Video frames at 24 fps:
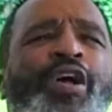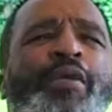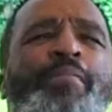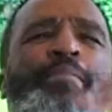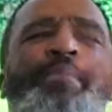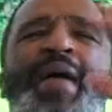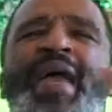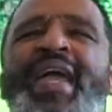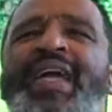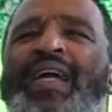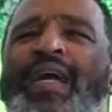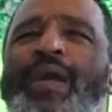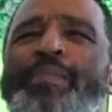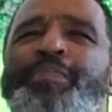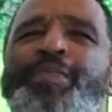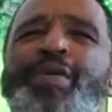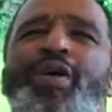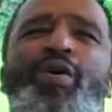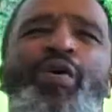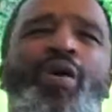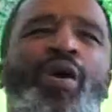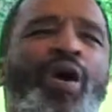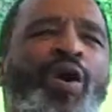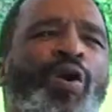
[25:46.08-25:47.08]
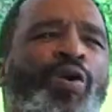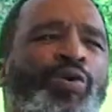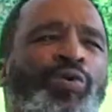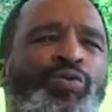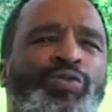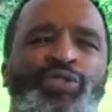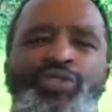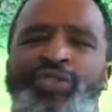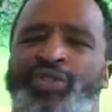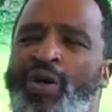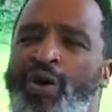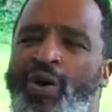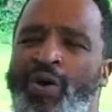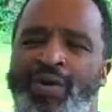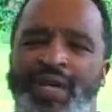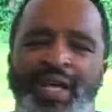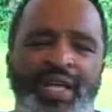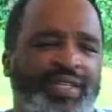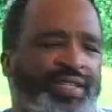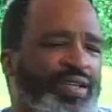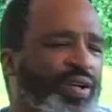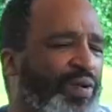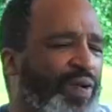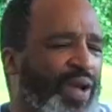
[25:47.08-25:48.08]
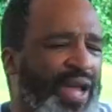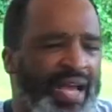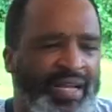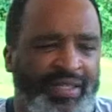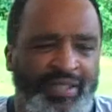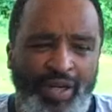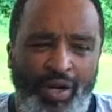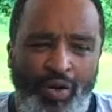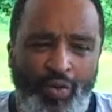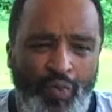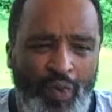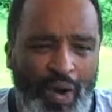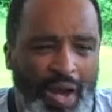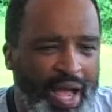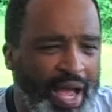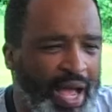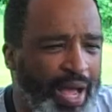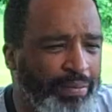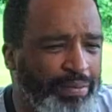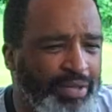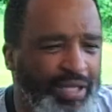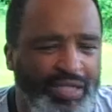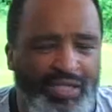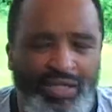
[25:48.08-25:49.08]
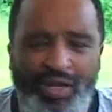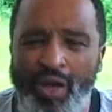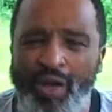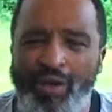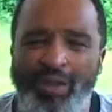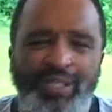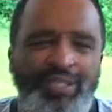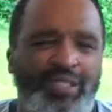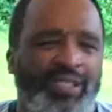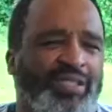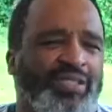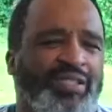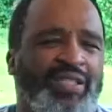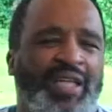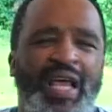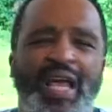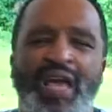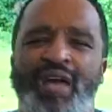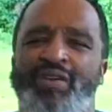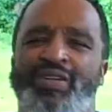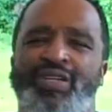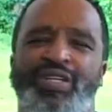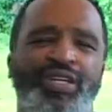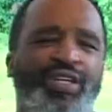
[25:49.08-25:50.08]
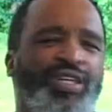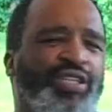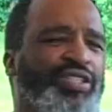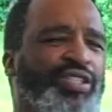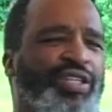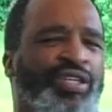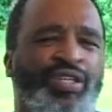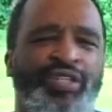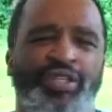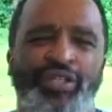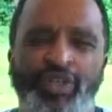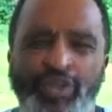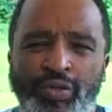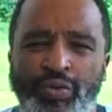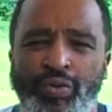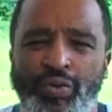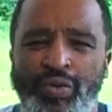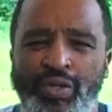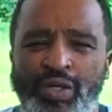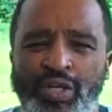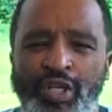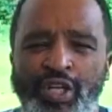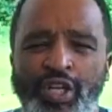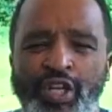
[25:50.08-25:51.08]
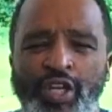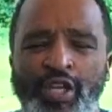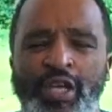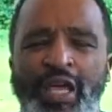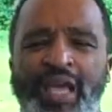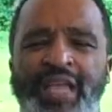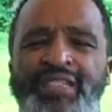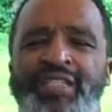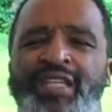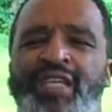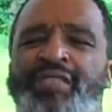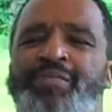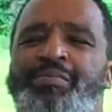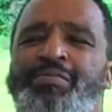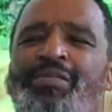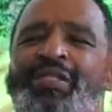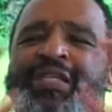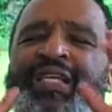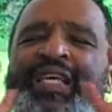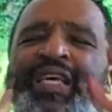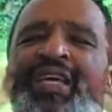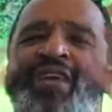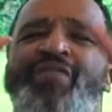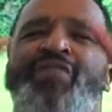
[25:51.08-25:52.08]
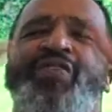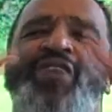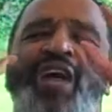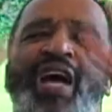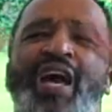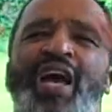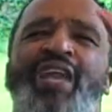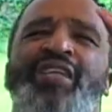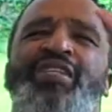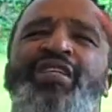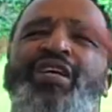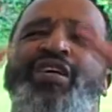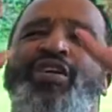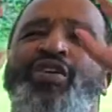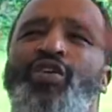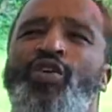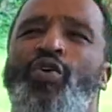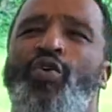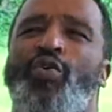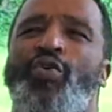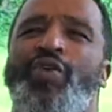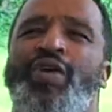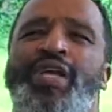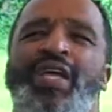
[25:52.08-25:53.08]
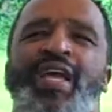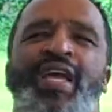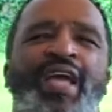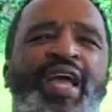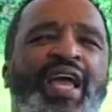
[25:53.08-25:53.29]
Make up your own song. It don't have to rhyme, just long as it sounds good to you. And just give God the glory.